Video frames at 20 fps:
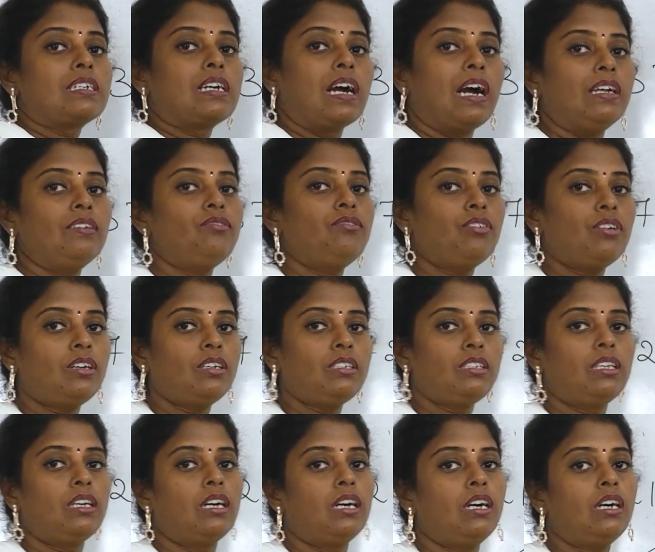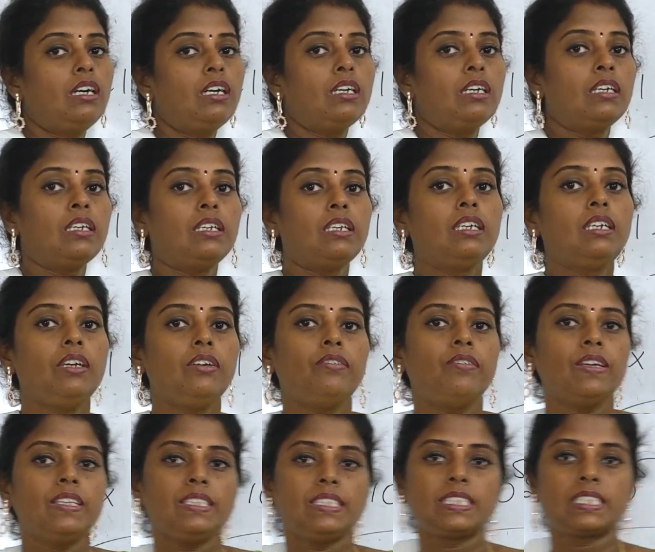convert the
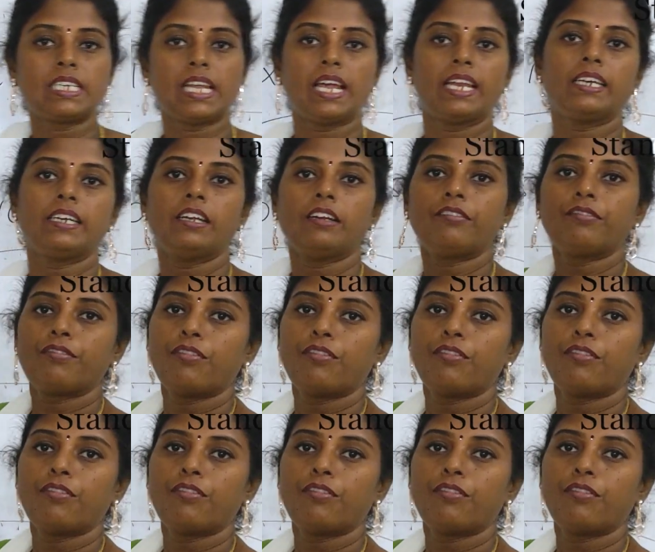given standard